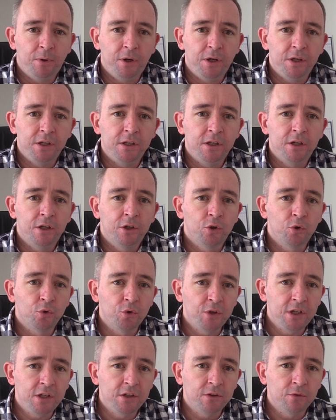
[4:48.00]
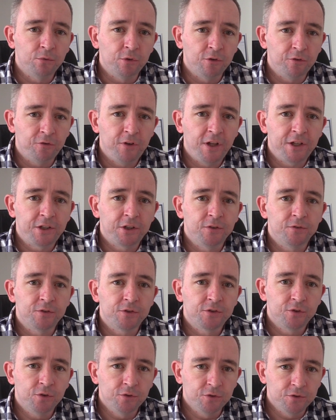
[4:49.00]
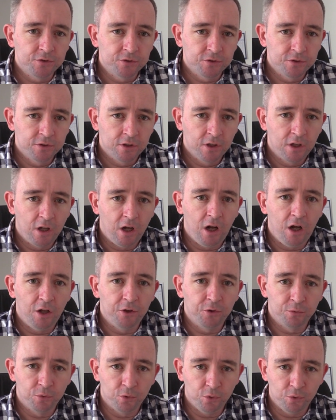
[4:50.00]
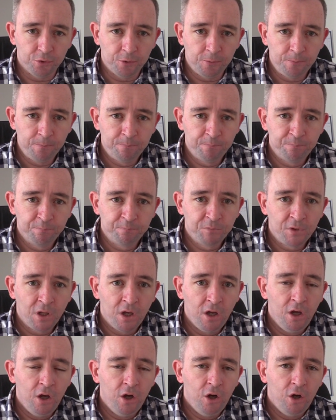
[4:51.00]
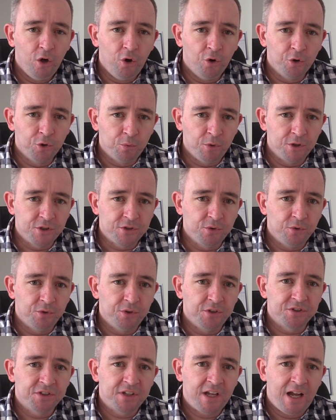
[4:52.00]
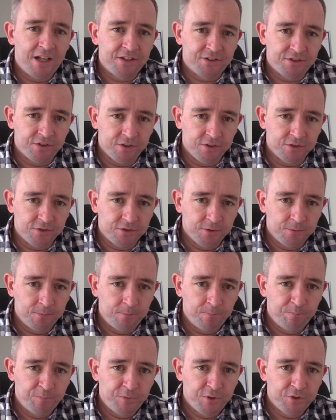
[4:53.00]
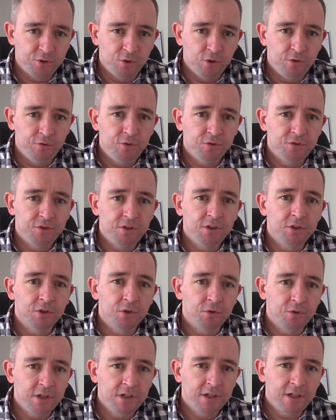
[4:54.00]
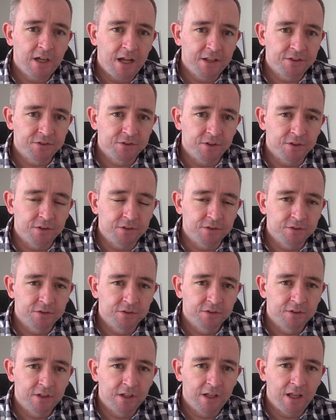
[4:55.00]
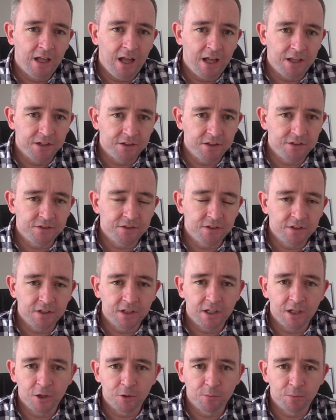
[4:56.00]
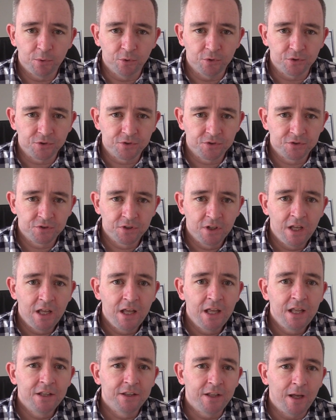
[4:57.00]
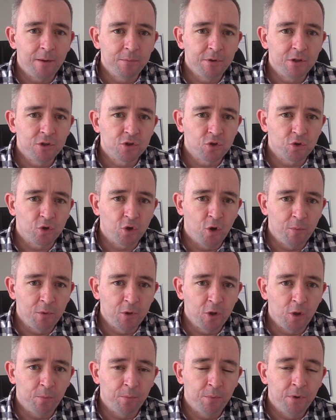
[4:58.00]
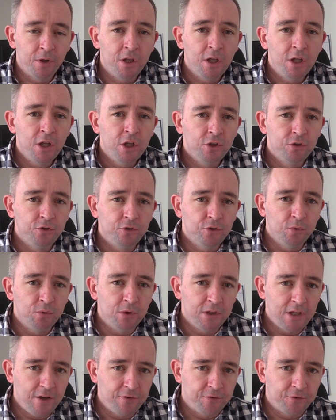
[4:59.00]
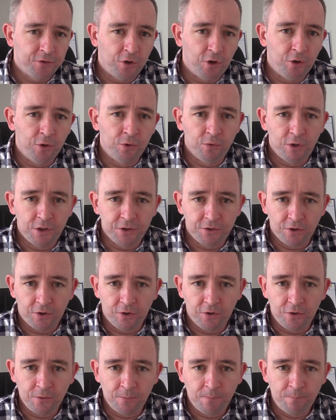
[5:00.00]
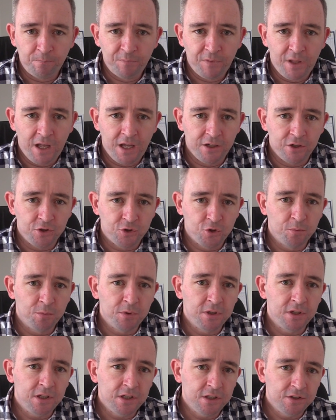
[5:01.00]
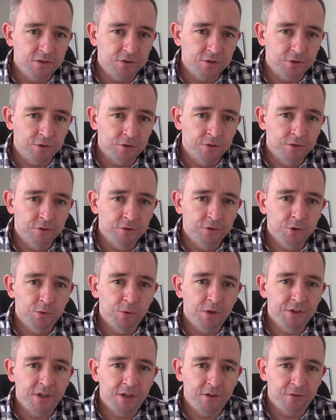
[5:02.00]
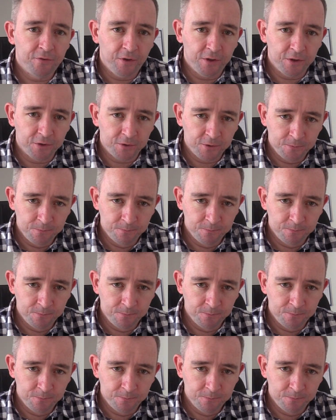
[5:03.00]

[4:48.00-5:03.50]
by green reflective studs on the road, otherwise known as cat's eyes. So if you see the green cat's eyes and these indicator posts, that means you're coming up to a left or a right turn, and it should be easier to identify it.